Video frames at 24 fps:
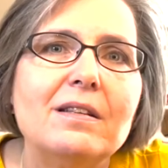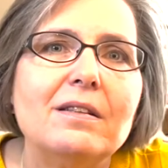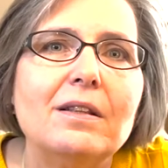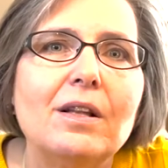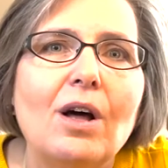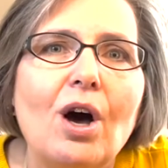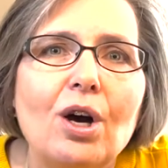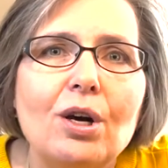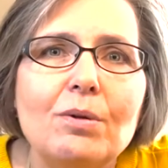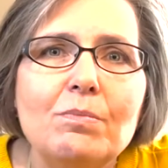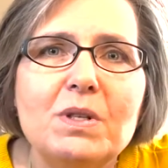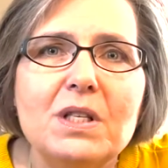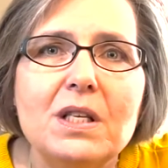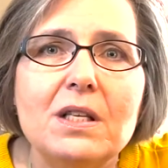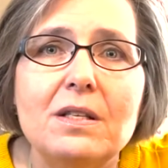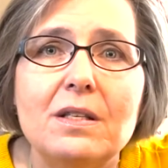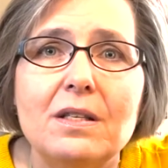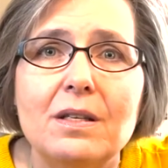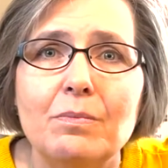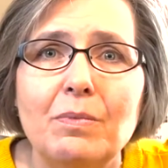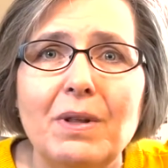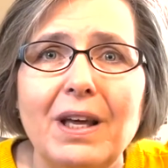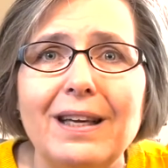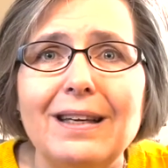alarm
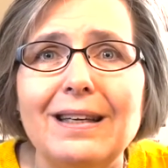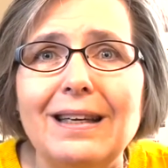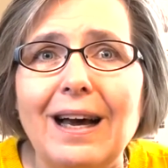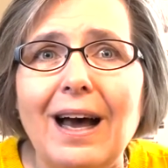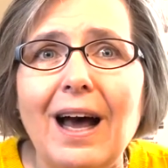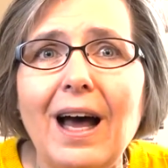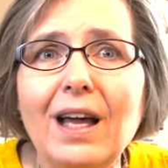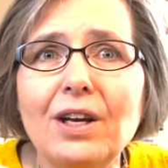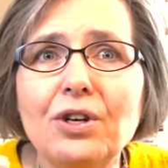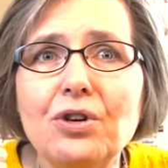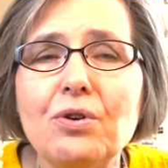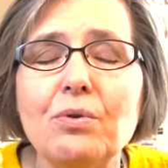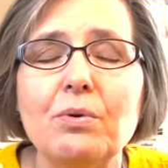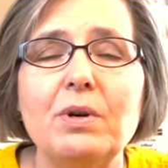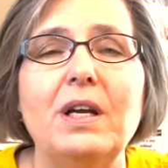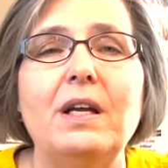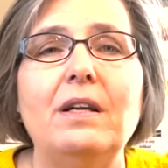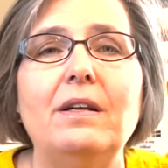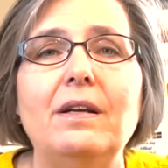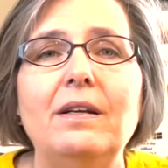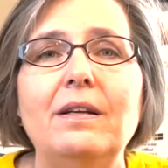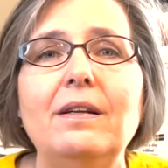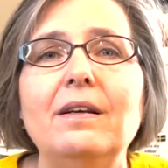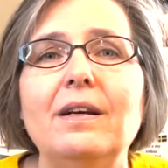system that God
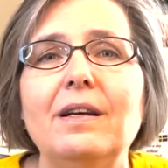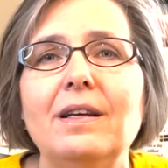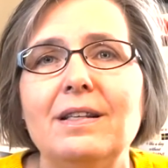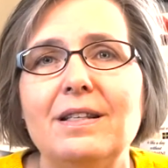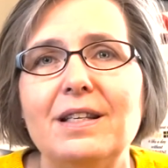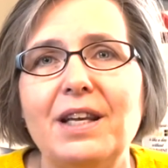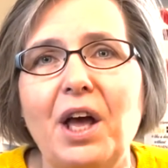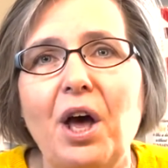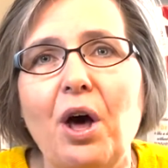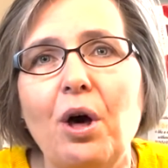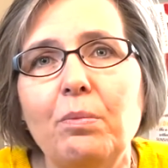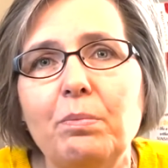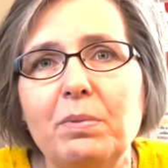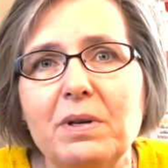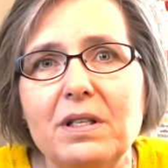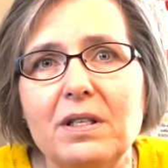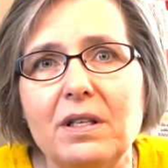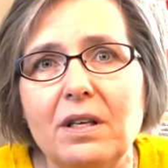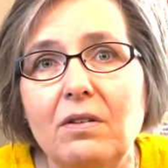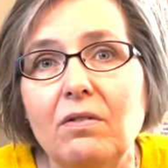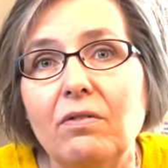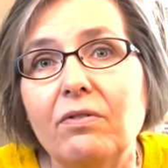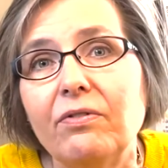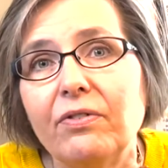created to help us
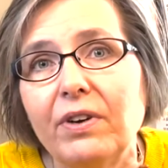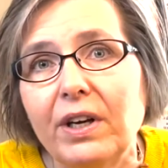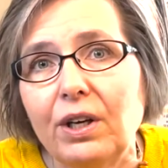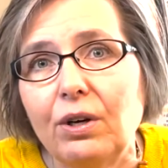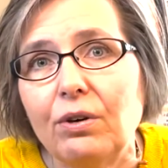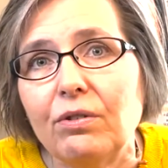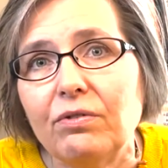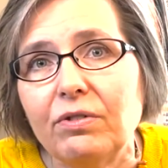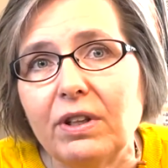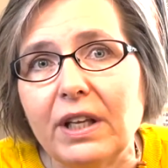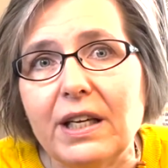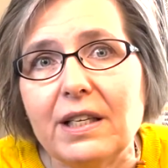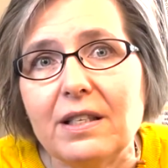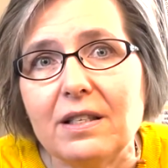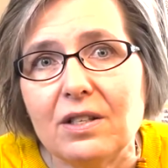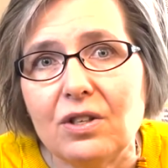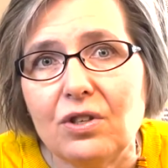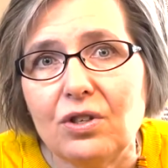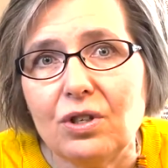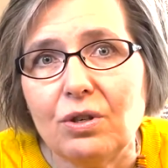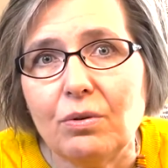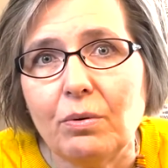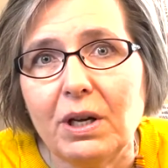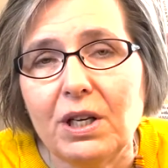in fight or flight
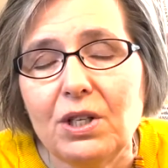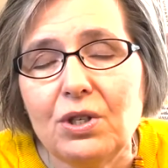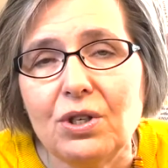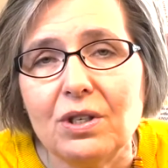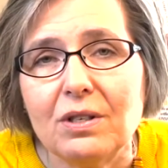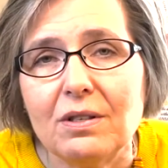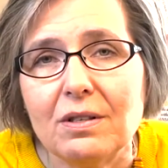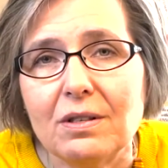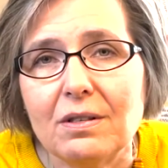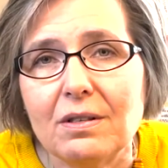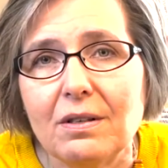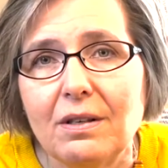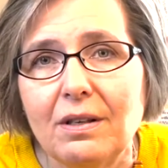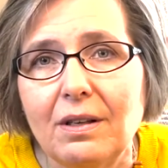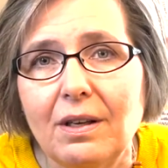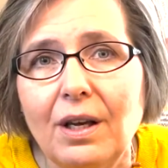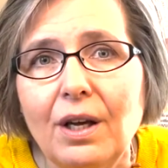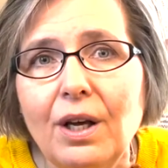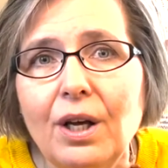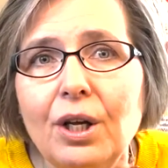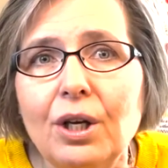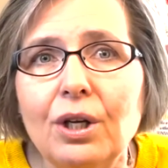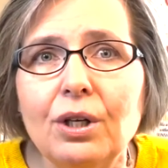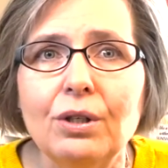situations.
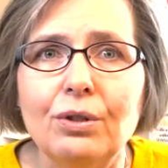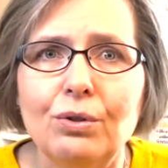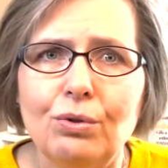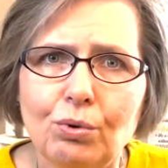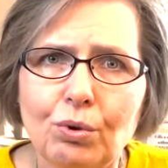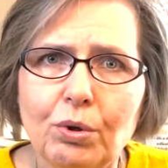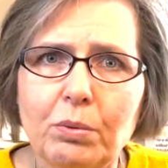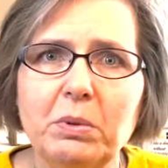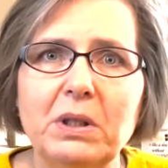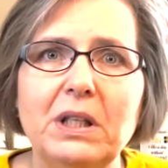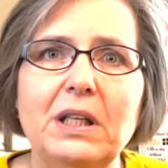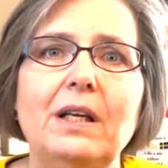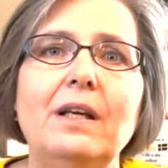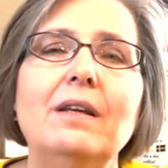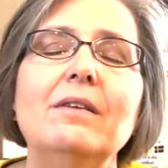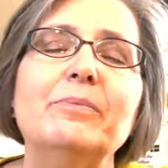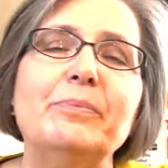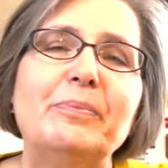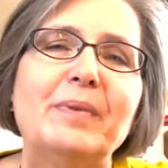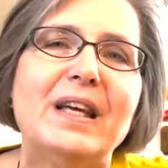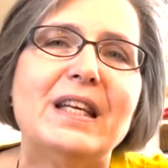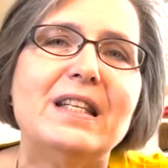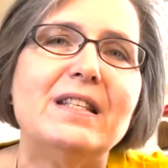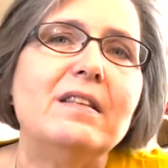Normally,
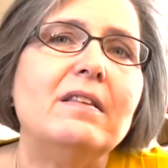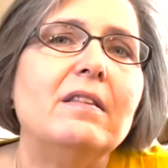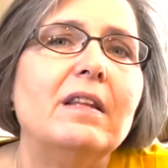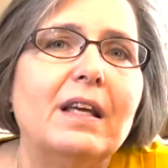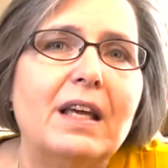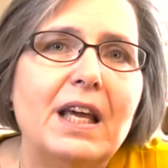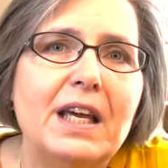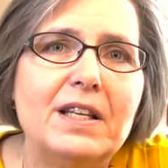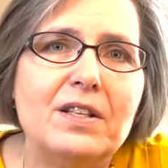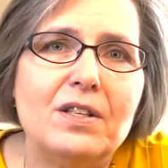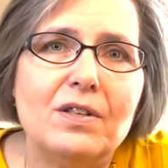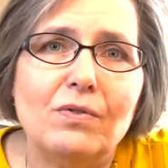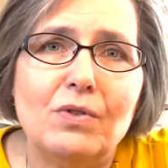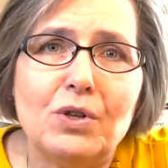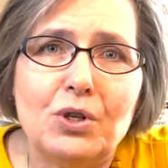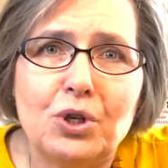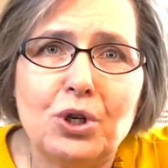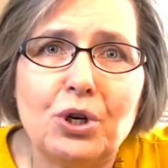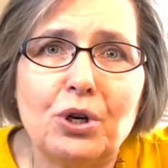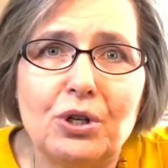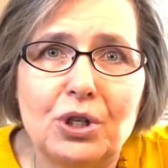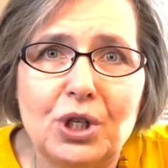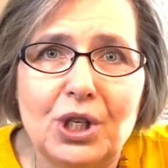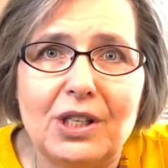as in the case of the
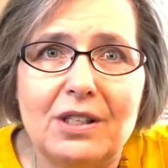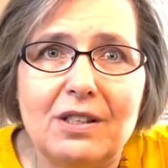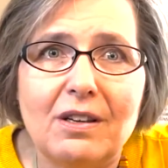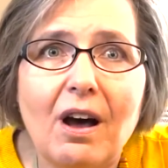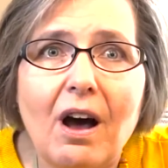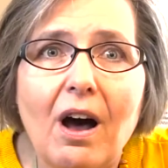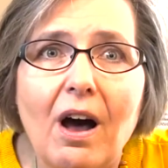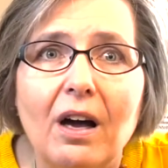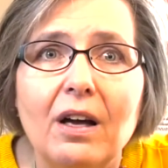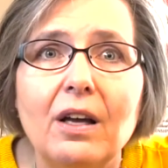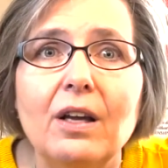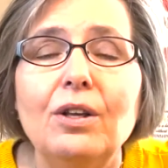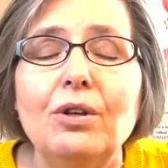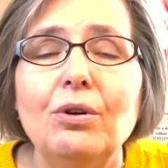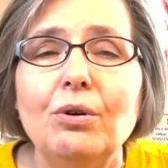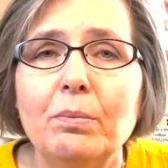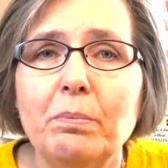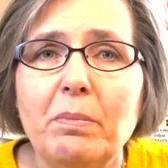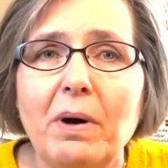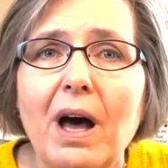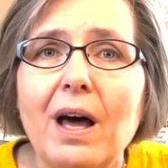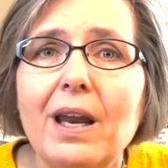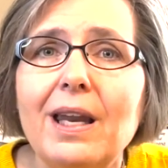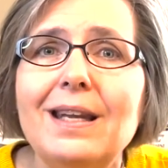charging dog, your
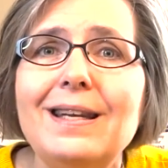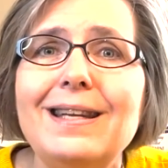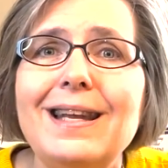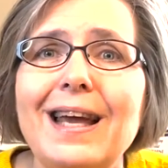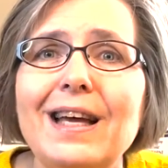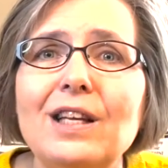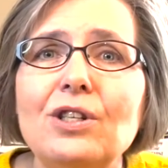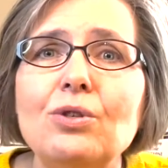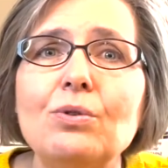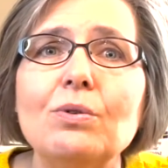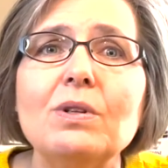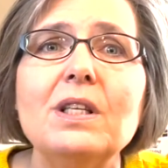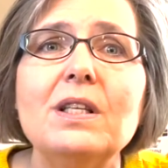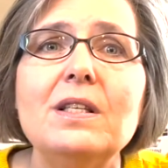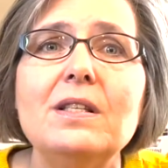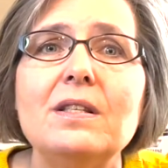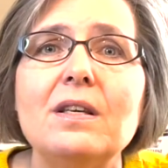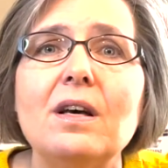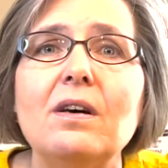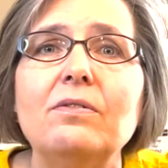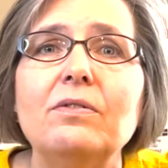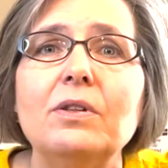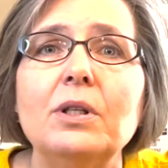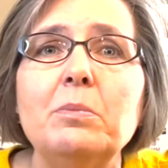body naturally
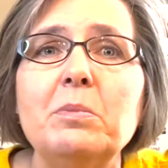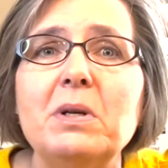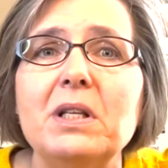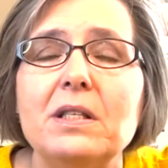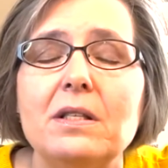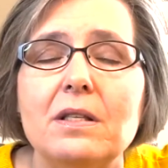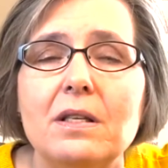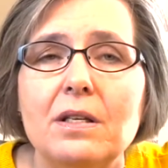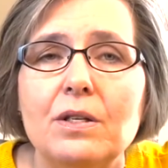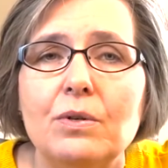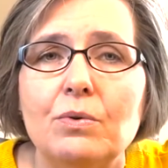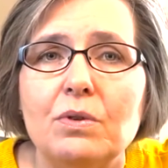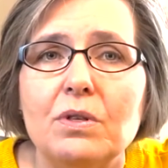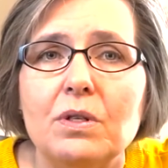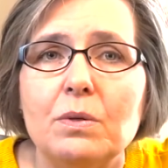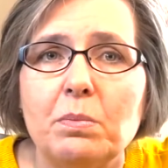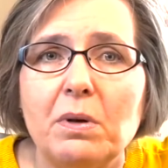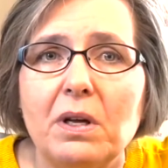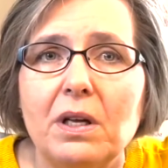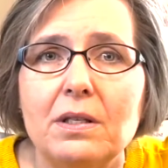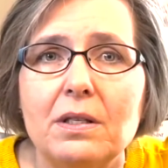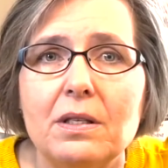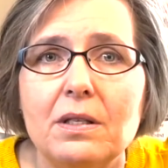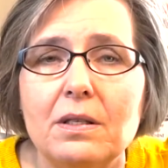self-limits these
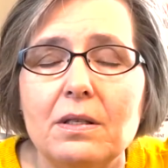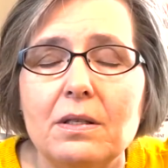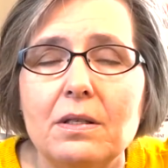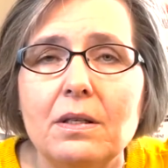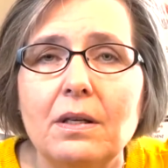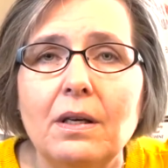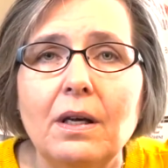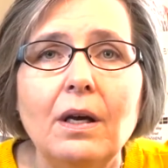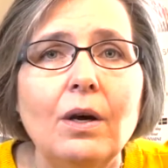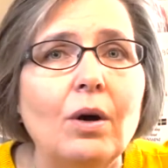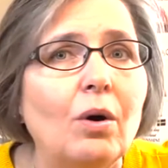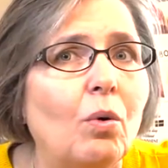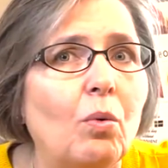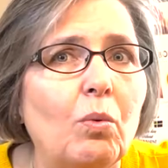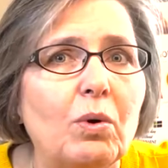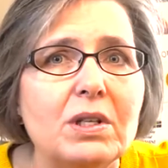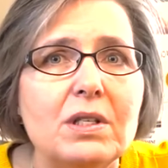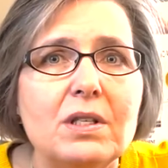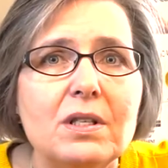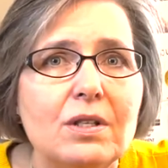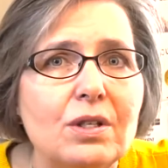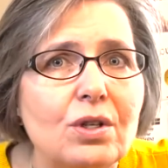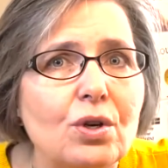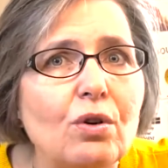responses.
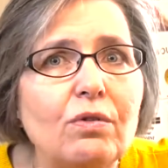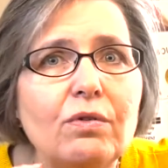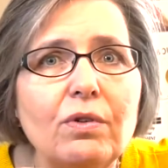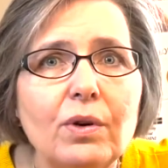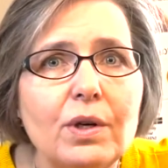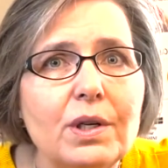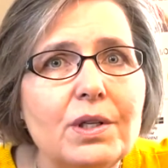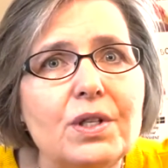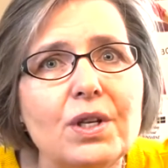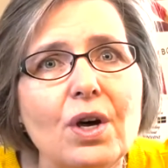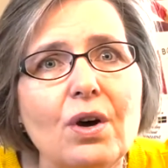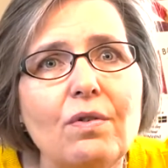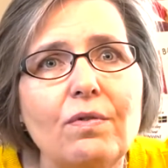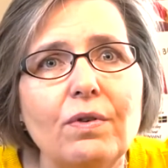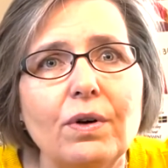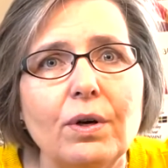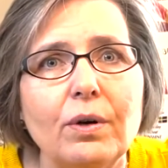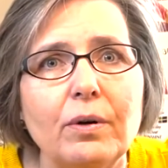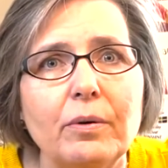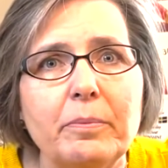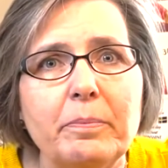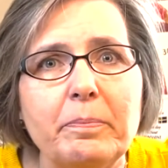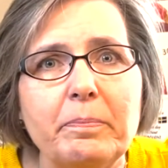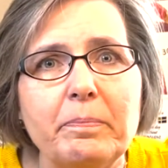Once it's over, it's over.